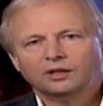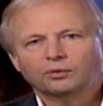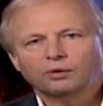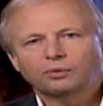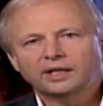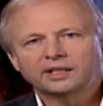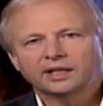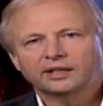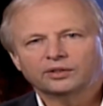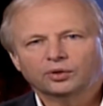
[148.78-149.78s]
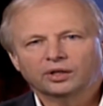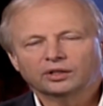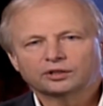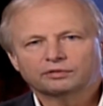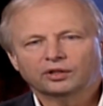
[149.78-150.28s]
Well, right now the
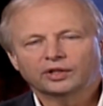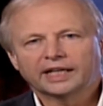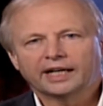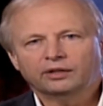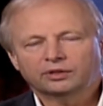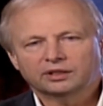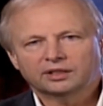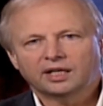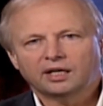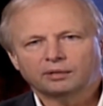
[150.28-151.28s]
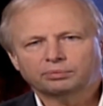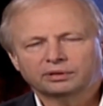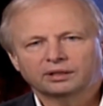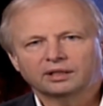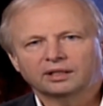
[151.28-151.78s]
oil is flowing out the top
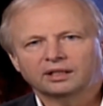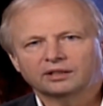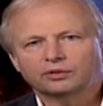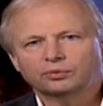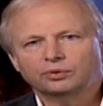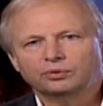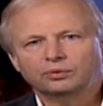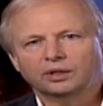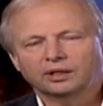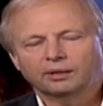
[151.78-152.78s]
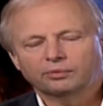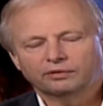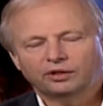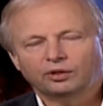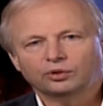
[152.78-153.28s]
through a number
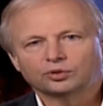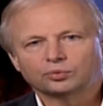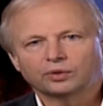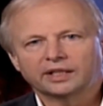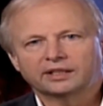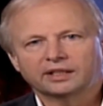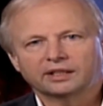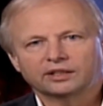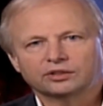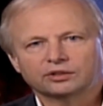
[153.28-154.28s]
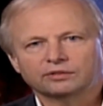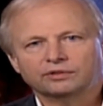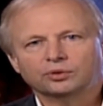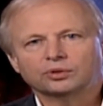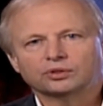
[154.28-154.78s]
of holes right there that your
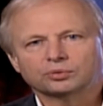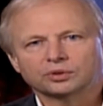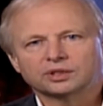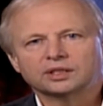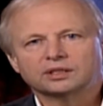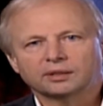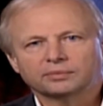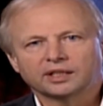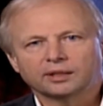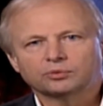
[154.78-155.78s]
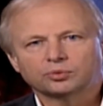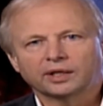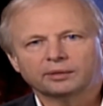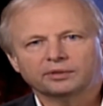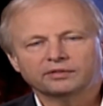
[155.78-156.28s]
viewers will see sometimes,
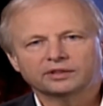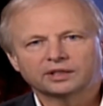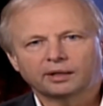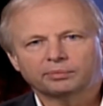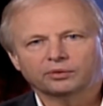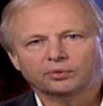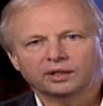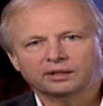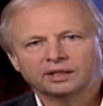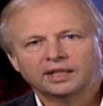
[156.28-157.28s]
right above the top of the well,